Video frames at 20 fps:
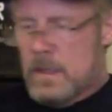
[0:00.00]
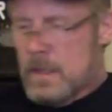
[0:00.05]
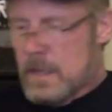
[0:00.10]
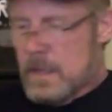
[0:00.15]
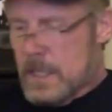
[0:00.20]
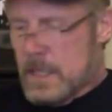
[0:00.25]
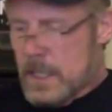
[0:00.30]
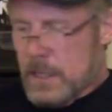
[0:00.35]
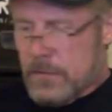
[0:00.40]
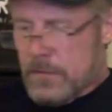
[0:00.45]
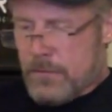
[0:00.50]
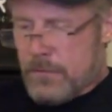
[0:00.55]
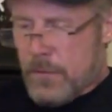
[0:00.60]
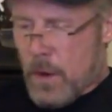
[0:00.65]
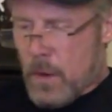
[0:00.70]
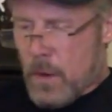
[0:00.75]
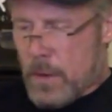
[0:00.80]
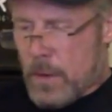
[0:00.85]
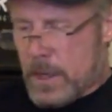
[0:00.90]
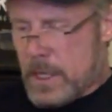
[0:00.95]
Leaning
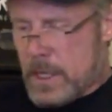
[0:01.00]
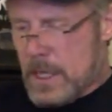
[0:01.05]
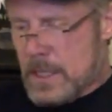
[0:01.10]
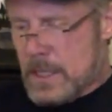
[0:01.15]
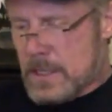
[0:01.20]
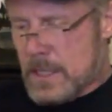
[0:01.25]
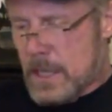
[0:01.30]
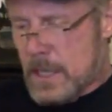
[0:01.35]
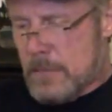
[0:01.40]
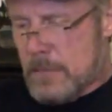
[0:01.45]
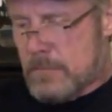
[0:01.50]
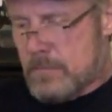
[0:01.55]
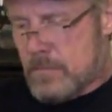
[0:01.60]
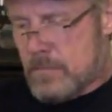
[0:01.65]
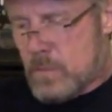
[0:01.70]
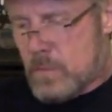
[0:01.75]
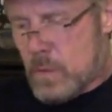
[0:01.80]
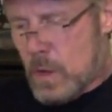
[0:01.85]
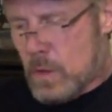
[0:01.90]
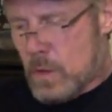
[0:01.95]
forward, guns up,
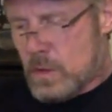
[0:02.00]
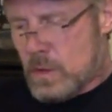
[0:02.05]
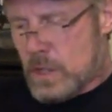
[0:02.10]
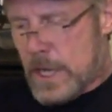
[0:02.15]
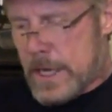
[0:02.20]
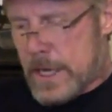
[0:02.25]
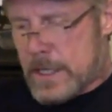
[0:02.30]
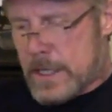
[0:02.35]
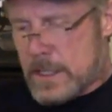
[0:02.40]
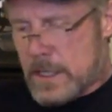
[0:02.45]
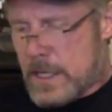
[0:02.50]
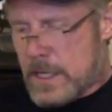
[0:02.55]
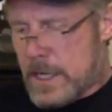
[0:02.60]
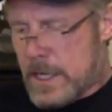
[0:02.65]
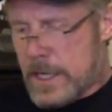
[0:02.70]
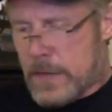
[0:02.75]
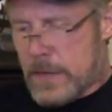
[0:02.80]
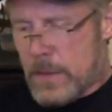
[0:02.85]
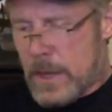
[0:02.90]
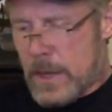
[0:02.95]
Roan, Jack, and
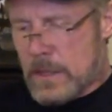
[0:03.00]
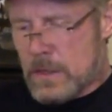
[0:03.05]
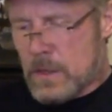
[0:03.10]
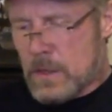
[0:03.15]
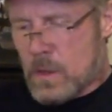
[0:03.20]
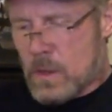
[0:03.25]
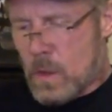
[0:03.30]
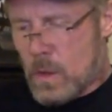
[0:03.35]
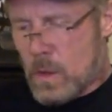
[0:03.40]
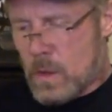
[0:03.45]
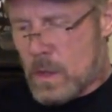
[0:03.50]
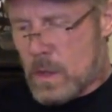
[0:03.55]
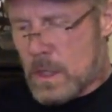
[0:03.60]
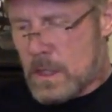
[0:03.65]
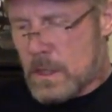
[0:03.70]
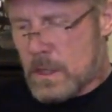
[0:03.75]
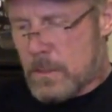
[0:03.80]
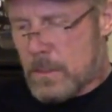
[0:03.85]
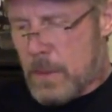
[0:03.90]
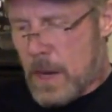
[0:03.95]
Tig rounded the corner
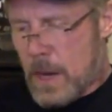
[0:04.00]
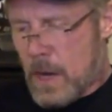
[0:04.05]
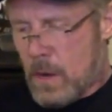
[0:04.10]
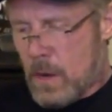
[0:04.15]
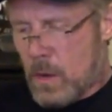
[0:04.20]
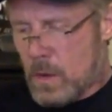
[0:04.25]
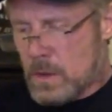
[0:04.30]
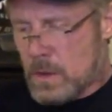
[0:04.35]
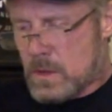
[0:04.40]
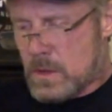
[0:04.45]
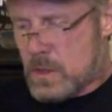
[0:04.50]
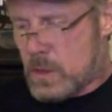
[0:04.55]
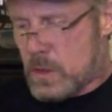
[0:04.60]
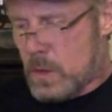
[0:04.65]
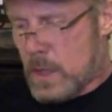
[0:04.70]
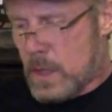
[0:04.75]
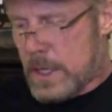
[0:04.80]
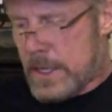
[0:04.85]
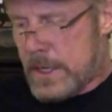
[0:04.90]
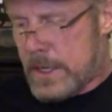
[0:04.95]
onto the potholed
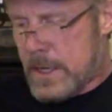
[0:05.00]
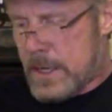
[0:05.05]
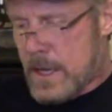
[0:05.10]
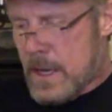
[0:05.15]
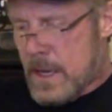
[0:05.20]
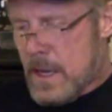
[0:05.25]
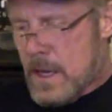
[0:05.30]
2-lane